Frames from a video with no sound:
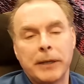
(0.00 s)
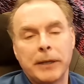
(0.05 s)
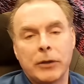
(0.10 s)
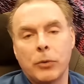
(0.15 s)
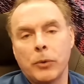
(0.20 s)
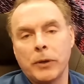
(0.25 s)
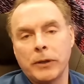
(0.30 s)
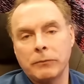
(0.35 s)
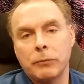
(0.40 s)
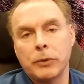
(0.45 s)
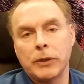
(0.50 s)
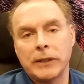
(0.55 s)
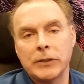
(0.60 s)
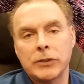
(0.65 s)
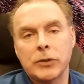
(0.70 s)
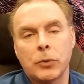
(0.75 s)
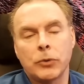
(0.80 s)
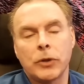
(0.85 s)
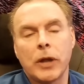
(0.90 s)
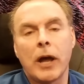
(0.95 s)
Bitcoin really
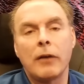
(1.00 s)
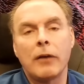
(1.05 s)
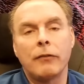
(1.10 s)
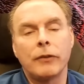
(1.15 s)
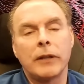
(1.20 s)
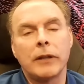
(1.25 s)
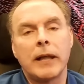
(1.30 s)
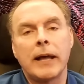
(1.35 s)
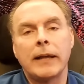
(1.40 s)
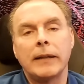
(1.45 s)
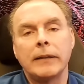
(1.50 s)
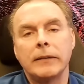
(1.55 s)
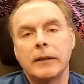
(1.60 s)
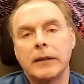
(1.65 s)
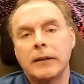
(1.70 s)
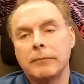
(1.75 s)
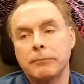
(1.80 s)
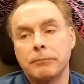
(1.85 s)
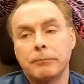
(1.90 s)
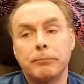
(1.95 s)
sold off a lot.
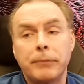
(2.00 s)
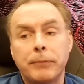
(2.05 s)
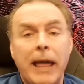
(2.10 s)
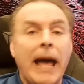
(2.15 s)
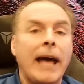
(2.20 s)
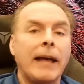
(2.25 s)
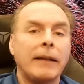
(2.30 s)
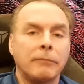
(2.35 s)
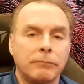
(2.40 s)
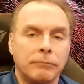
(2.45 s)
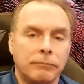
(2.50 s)
That